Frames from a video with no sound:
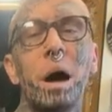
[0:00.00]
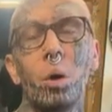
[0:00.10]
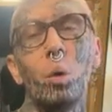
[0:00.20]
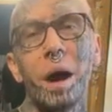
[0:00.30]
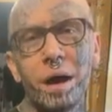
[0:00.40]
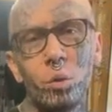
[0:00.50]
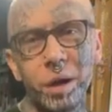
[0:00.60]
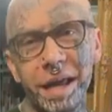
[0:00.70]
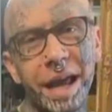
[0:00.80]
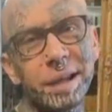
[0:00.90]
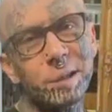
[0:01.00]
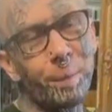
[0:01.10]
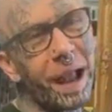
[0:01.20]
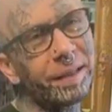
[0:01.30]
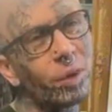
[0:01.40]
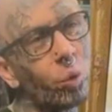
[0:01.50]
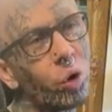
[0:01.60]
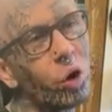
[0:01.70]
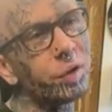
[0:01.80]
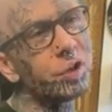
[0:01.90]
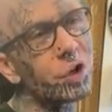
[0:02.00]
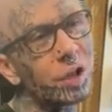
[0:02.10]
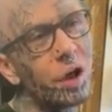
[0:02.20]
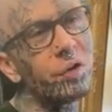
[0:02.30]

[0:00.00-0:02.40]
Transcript: But when we expect the world to just